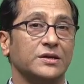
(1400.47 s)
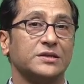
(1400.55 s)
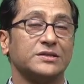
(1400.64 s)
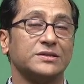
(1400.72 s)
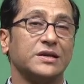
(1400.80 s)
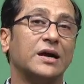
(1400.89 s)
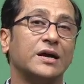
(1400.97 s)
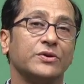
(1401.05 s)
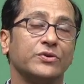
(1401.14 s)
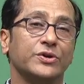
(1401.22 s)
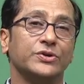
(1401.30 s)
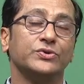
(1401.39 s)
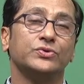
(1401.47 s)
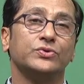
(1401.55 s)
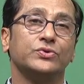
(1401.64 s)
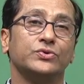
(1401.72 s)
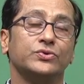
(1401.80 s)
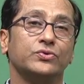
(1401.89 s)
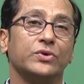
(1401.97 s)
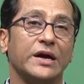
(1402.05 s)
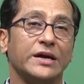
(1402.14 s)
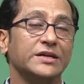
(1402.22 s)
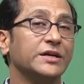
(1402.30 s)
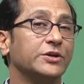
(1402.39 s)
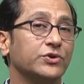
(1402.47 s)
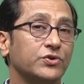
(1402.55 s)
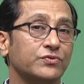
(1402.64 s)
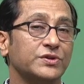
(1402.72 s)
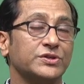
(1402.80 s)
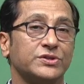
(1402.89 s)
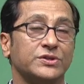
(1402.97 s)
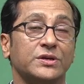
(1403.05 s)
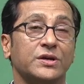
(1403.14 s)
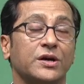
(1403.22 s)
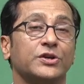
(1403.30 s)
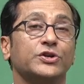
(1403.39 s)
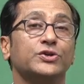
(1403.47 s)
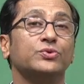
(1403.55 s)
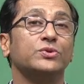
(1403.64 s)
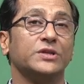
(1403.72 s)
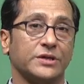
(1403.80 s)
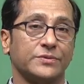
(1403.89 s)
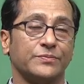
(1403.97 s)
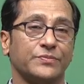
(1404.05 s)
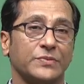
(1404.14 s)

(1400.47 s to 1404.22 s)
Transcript: it is not going to do any innovation or new thing